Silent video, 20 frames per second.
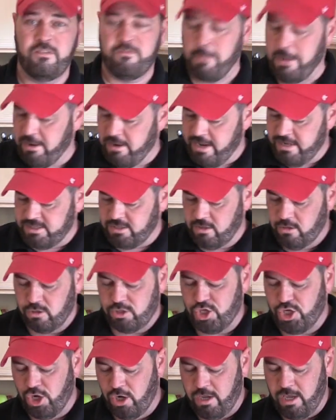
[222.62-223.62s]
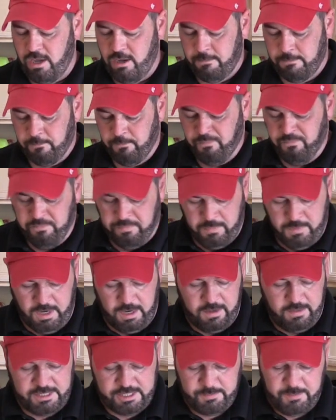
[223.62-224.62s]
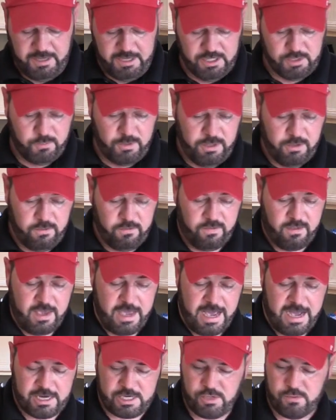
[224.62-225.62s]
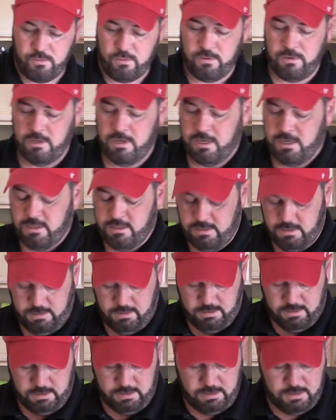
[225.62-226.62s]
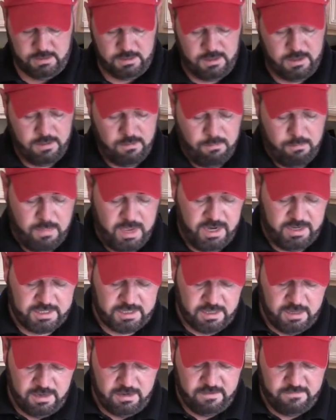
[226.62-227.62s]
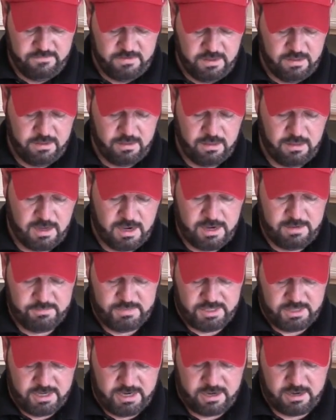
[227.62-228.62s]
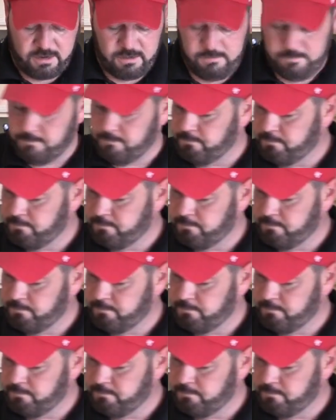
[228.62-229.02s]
this marinade's a little chunky. That's because we use the actual meat of the limes there.